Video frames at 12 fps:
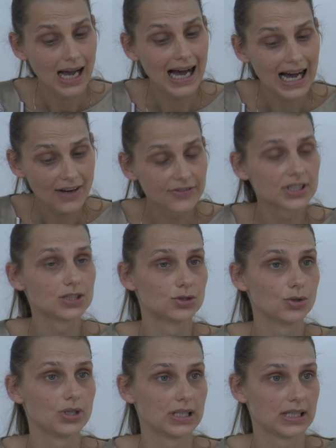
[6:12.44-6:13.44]
after
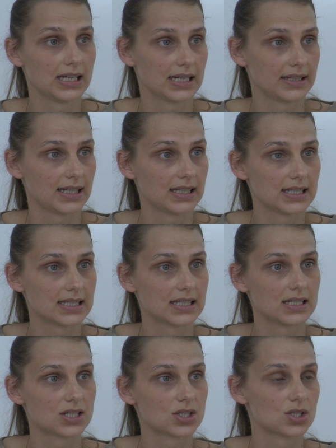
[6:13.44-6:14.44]
doing the
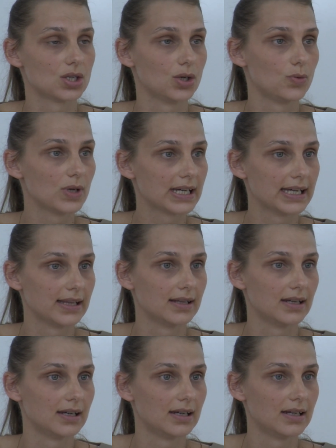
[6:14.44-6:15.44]
analysis, we can
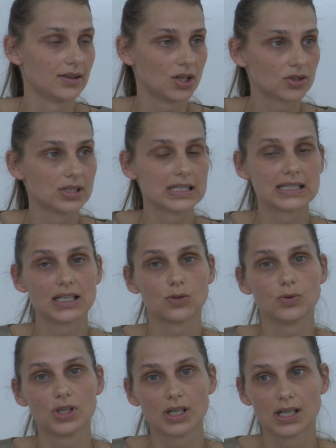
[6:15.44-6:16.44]
notice that
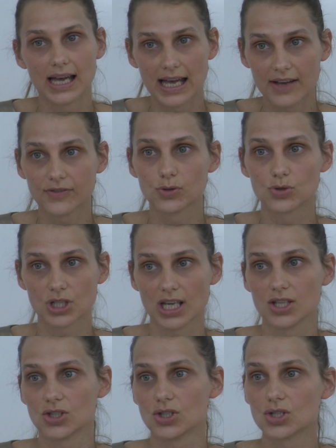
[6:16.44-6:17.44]
we have to
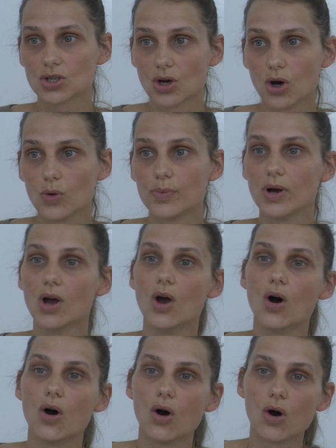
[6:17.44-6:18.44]
change the scope
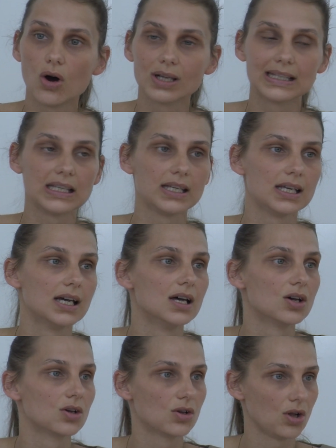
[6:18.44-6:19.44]
or the
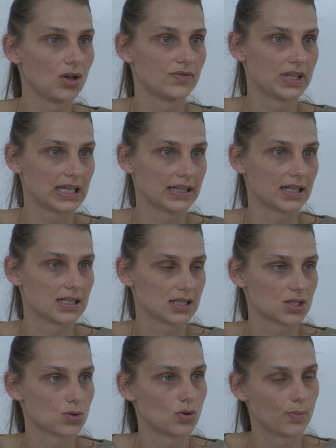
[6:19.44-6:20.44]
goal of the
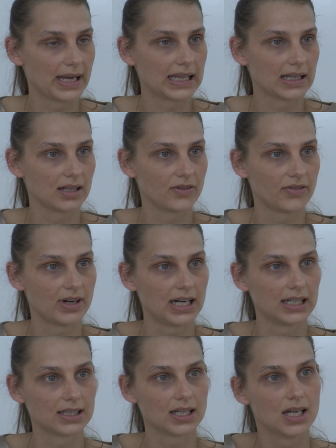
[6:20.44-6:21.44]
analysis will better
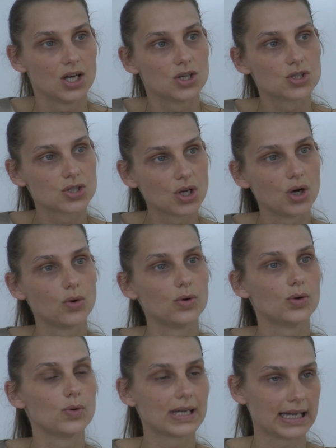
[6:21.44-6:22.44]
defined, so
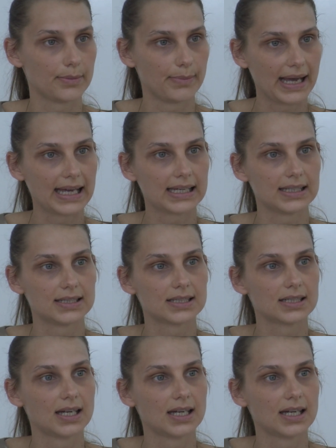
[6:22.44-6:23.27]
we can make it